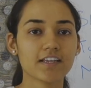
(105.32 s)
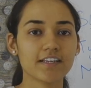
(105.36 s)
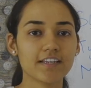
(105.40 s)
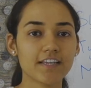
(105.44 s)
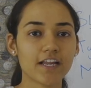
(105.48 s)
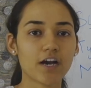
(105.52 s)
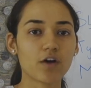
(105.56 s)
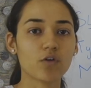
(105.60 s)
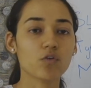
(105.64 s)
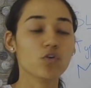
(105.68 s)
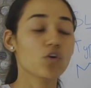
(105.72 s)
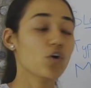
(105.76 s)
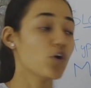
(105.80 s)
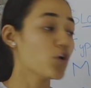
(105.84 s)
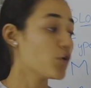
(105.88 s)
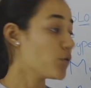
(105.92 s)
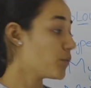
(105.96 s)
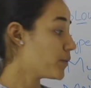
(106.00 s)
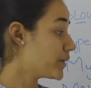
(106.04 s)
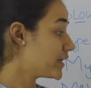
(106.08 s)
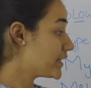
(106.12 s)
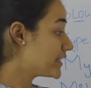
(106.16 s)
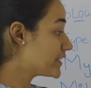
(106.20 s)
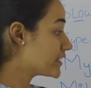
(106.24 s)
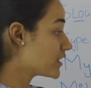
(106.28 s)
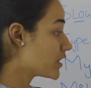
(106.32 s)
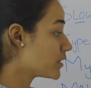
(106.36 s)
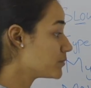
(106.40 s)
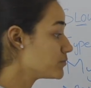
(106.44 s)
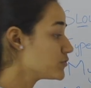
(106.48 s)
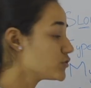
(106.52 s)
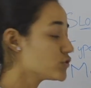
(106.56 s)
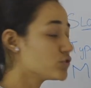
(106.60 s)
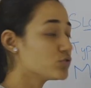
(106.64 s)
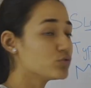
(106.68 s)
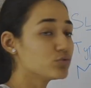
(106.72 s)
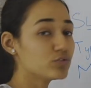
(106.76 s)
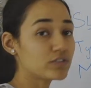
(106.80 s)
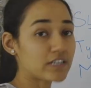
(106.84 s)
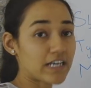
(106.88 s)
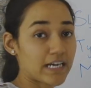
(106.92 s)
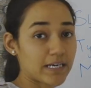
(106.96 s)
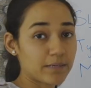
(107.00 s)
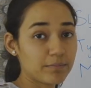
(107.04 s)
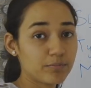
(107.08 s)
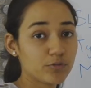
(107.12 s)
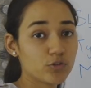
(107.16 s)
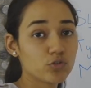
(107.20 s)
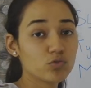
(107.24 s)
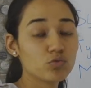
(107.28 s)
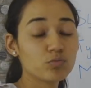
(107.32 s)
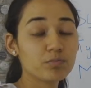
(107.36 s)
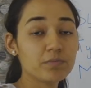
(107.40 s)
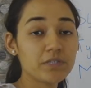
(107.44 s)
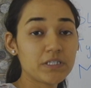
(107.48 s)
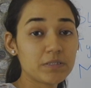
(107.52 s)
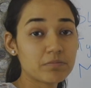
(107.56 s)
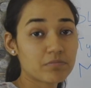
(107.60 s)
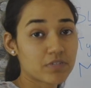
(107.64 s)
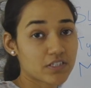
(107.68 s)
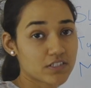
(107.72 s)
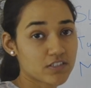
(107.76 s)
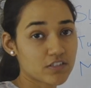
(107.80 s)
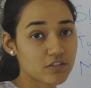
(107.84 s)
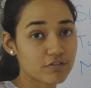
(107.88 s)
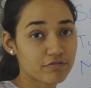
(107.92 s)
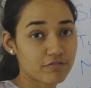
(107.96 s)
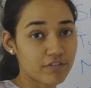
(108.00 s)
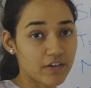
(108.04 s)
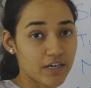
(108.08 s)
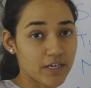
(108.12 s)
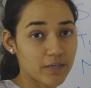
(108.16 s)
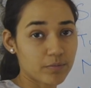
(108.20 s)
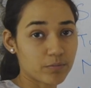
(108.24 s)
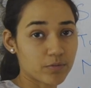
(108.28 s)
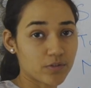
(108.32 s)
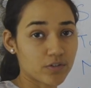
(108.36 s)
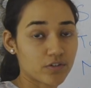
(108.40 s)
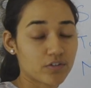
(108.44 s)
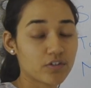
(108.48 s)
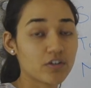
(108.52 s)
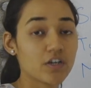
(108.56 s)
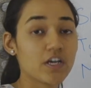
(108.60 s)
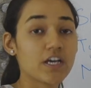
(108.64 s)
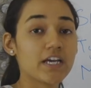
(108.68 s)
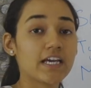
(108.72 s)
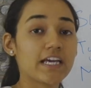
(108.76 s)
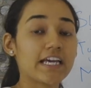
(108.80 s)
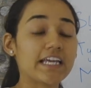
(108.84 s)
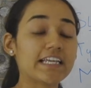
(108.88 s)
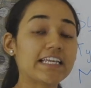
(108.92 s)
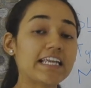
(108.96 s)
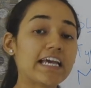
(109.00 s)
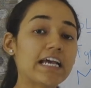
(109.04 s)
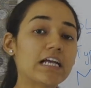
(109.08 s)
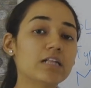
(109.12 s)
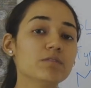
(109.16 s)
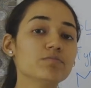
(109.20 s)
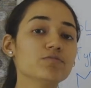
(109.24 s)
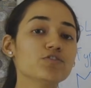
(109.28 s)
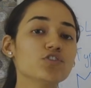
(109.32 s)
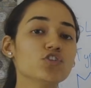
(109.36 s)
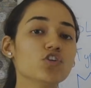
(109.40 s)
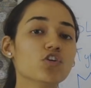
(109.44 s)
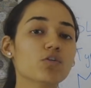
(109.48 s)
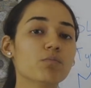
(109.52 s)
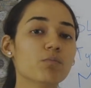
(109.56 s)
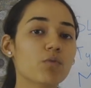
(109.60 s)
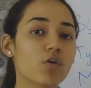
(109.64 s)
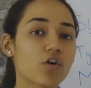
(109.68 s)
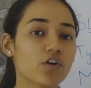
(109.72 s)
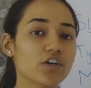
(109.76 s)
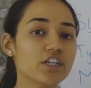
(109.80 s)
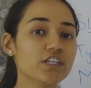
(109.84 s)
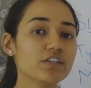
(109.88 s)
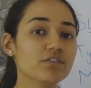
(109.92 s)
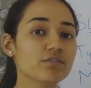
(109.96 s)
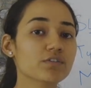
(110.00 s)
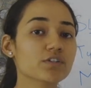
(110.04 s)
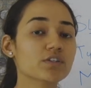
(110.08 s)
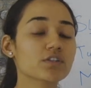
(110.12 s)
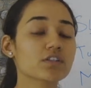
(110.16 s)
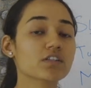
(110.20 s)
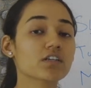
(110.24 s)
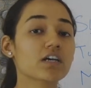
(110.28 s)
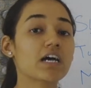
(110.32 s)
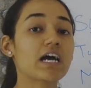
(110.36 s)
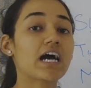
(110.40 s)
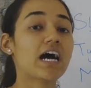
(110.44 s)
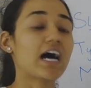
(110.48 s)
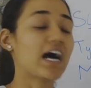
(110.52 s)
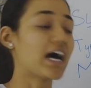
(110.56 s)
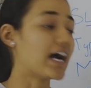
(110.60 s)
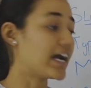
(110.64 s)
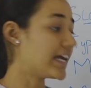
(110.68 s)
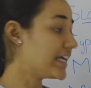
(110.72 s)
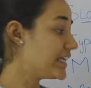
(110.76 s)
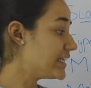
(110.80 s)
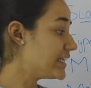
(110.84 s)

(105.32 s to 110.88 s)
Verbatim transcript: Now, when it comes to type 2B muscle fiber, it helps your body with high